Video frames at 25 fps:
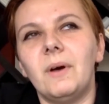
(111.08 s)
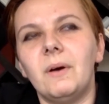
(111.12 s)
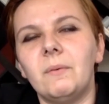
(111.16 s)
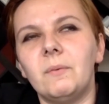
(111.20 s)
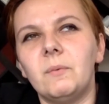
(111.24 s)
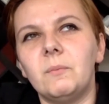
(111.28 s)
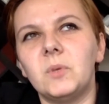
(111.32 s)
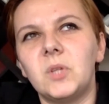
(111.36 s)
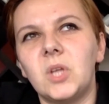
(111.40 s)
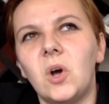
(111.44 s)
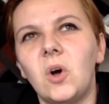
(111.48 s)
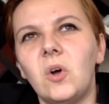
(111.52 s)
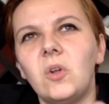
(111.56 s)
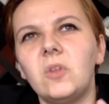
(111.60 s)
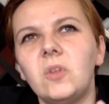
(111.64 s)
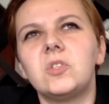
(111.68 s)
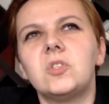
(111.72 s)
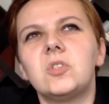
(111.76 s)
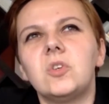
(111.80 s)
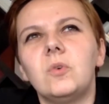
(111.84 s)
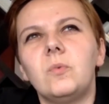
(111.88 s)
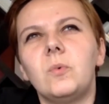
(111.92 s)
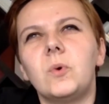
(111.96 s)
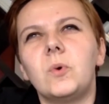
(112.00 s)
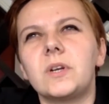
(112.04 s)
But
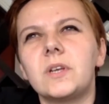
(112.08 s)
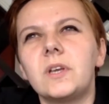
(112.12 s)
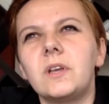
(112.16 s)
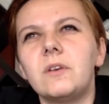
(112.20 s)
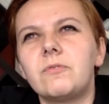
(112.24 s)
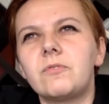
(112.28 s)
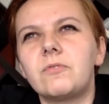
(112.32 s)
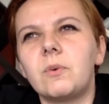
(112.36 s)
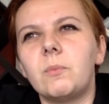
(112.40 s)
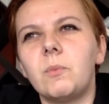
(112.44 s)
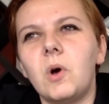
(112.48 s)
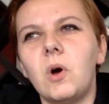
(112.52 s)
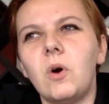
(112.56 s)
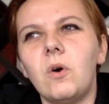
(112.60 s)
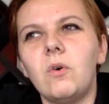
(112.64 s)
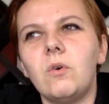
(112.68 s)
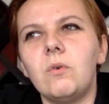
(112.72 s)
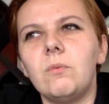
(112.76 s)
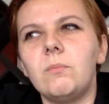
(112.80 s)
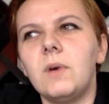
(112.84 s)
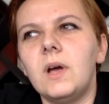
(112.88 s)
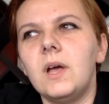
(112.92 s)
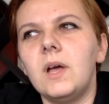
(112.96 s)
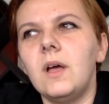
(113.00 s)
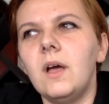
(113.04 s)
also working from
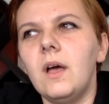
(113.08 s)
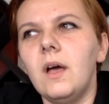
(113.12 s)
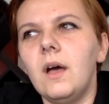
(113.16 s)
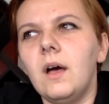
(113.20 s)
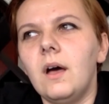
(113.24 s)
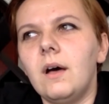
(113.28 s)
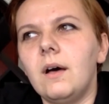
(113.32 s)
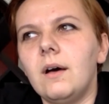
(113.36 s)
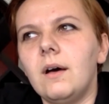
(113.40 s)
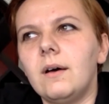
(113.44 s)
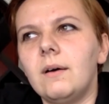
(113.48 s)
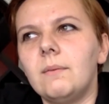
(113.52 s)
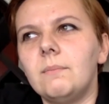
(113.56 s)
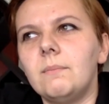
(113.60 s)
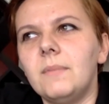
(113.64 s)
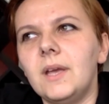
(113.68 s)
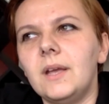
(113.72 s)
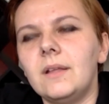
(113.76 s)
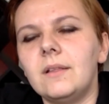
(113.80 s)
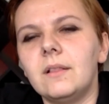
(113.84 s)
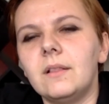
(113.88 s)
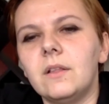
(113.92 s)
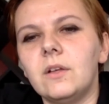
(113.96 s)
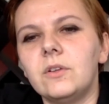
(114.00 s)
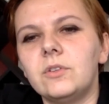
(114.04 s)
home
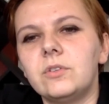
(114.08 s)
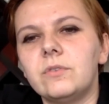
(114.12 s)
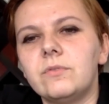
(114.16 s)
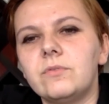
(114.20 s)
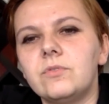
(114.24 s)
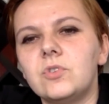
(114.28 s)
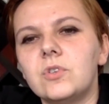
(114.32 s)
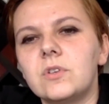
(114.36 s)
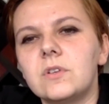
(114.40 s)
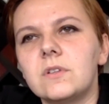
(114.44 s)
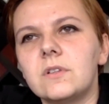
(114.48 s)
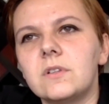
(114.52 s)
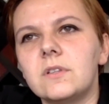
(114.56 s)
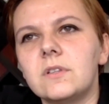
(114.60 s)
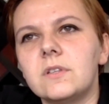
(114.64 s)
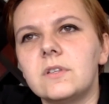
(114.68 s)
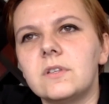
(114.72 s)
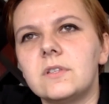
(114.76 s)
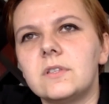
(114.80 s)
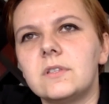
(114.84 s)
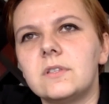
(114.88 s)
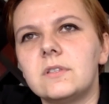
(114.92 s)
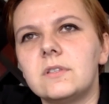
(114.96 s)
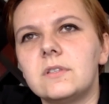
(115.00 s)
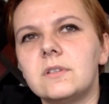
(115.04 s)
made a lot of
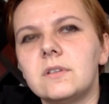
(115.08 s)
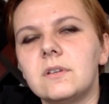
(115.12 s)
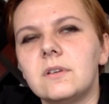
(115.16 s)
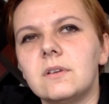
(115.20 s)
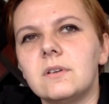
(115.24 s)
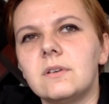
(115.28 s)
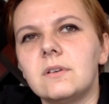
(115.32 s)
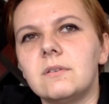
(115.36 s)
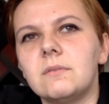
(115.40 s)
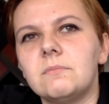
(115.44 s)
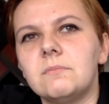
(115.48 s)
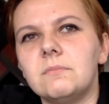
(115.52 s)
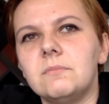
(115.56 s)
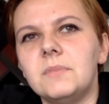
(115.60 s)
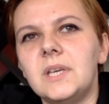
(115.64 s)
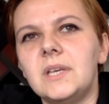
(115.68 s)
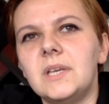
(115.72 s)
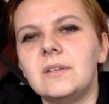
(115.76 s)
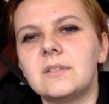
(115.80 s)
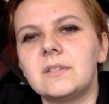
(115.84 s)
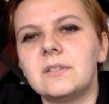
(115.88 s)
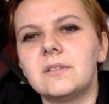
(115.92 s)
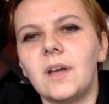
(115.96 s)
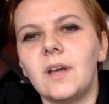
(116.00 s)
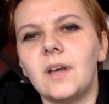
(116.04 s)
journalists being
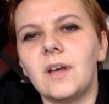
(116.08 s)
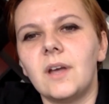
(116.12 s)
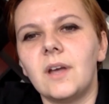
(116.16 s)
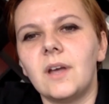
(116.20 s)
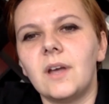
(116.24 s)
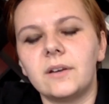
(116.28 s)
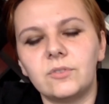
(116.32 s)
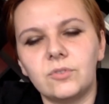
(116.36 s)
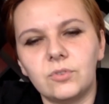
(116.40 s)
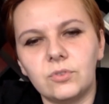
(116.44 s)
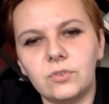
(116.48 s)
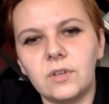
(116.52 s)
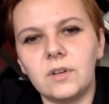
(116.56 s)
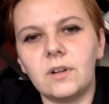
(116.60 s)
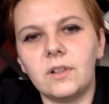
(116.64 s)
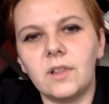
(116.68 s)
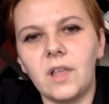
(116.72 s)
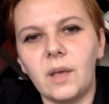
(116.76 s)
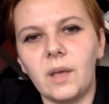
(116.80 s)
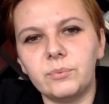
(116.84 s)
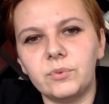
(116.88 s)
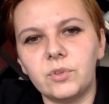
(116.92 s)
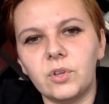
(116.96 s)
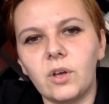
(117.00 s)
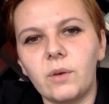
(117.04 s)
stuck to their
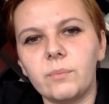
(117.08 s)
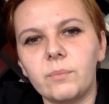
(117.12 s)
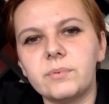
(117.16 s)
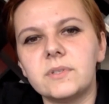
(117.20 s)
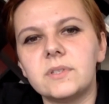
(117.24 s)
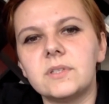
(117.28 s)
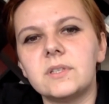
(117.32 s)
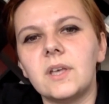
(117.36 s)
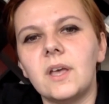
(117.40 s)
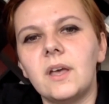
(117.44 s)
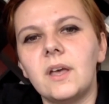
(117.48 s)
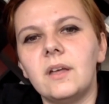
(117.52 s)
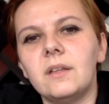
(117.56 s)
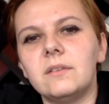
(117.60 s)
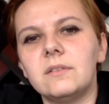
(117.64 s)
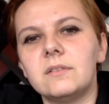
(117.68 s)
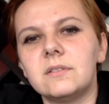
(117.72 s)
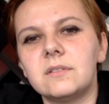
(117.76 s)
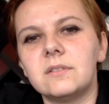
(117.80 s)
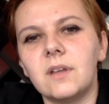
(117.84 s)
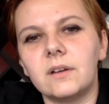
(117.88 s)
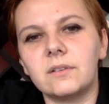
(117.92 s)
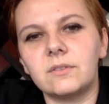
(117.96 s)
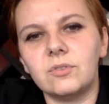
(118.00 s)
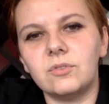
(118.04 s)
laptops and
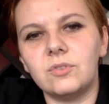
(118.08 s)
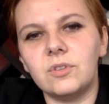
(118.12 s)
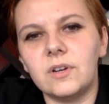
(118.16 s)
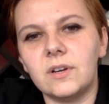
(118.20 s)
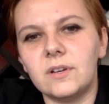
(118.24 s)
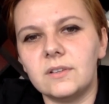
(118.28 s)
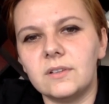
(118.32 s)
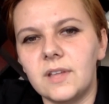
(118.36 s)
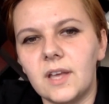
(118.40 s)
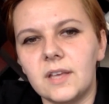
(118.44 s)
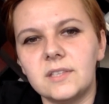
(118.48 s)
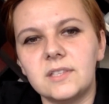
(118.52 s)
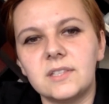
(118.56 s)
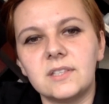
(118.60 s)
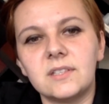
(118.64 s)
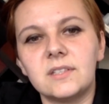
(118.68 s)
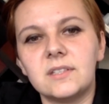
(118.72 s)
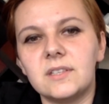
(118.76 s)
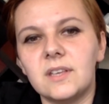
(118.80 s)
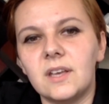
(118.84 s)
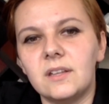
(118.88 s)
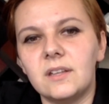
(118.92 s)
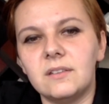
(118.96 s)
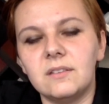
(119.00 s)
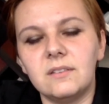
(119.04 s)
stuck to their desks
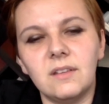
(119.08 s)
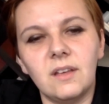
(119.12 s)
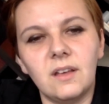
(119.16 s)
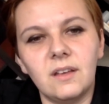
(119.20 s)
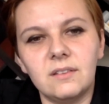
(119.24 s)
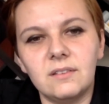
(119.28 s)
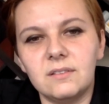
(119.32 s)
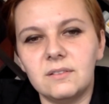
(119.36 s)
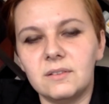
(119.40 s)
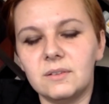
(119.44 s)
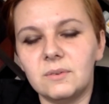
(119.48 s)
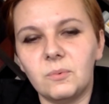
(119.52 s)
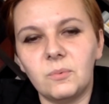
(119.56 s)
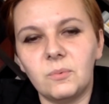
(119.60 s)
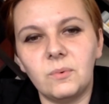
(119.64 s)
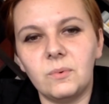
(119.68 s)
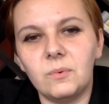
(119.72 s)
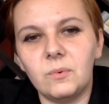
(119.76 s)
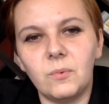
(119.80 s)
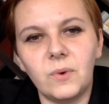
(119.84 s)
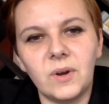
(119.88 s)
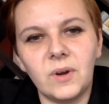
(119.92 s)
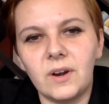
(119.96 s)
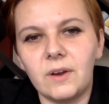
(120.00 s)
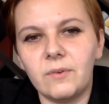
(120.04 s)
and
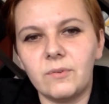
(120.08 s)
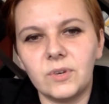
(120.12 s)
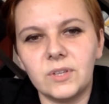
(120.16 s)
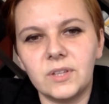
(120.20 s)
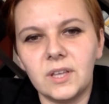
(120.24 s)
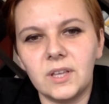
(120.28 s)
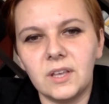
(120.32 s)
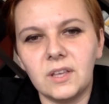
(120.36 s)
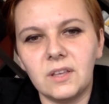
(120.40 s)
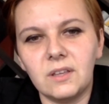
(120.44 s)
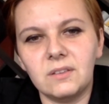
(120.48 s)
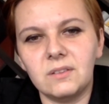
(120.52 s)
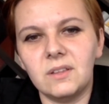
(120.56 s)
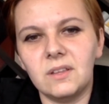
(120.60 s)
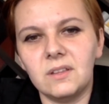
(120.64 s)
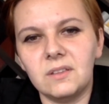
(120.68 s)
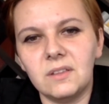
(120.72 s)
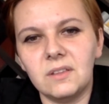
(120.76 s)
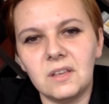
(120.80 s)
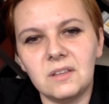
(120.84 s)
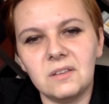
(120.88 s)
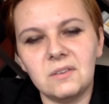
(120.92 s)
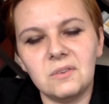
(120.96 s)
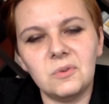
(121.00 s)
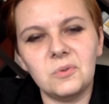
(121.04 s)
wherever
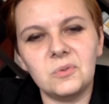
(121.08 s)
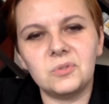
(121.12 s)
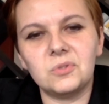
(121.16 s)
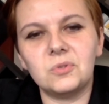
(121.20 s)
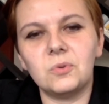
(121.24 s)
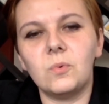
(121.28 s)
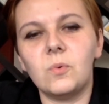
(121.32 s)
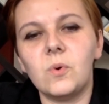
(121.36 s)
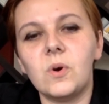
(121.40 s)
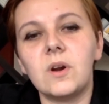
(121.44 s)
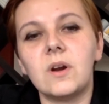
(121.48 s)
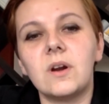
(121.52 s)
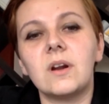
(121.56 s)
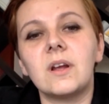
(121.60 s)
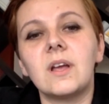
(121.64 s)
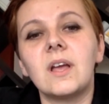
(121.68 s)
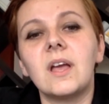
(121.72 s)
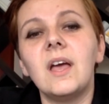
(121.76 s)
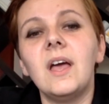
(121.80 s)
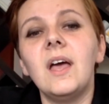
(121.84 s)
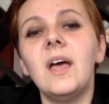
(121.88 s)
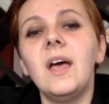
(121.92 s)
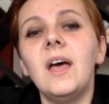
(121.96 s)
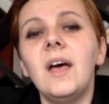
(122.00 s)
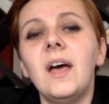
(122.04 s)
they used to work,
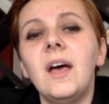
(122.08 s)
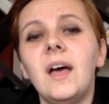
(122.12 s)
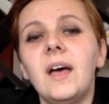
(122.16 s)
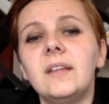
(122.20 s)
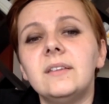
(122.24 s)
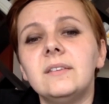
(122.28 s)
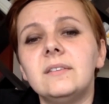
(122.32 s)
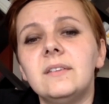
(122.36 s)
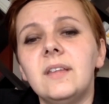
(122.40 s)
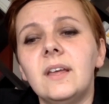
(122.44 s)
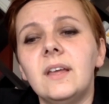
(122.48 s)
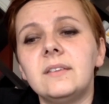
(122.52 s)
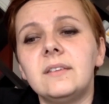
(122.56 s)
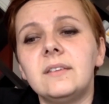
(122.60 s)
and that